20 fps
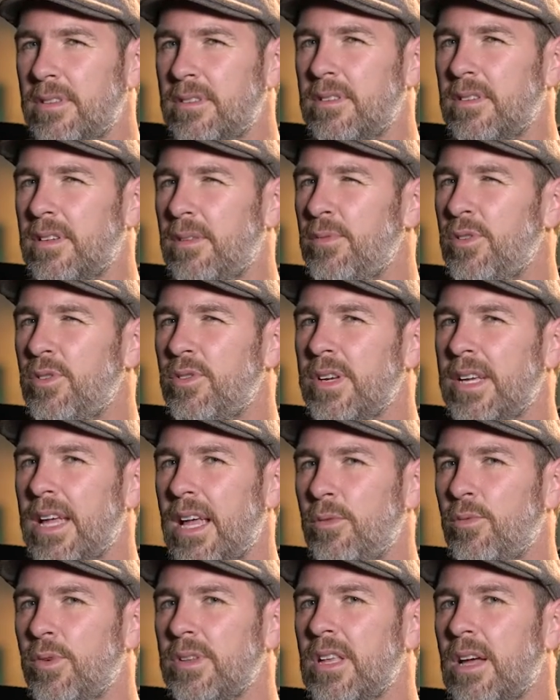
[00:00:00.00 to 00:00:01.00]
to
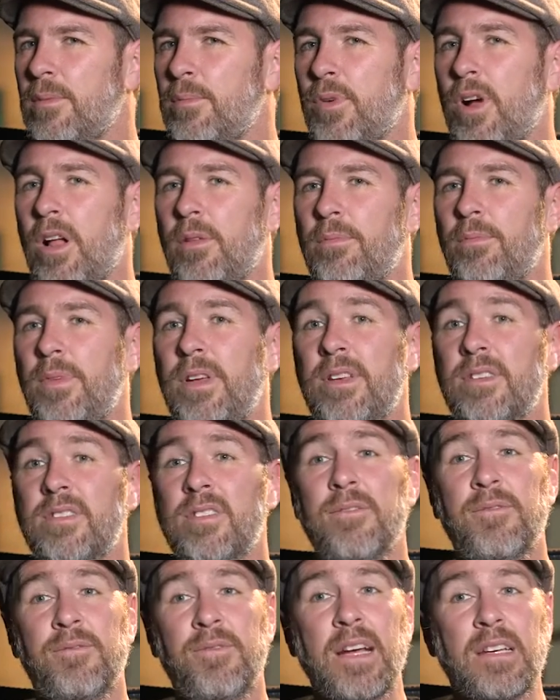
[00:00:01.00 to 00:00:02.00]
communicate what that problem is and
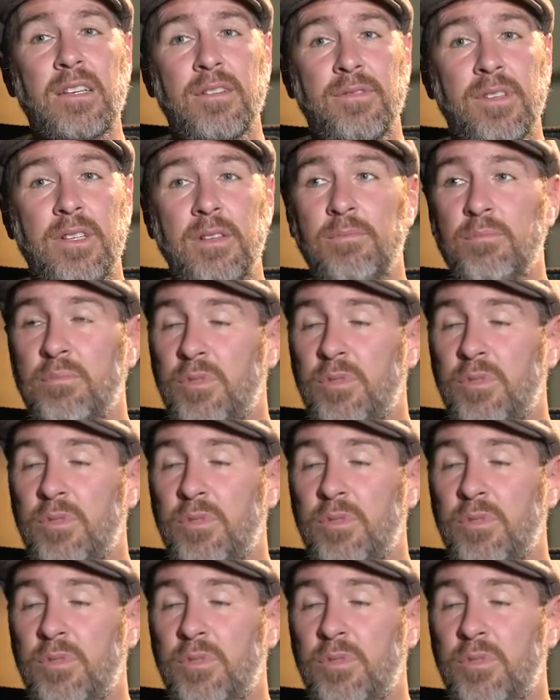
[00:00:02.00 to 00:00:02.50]
effectively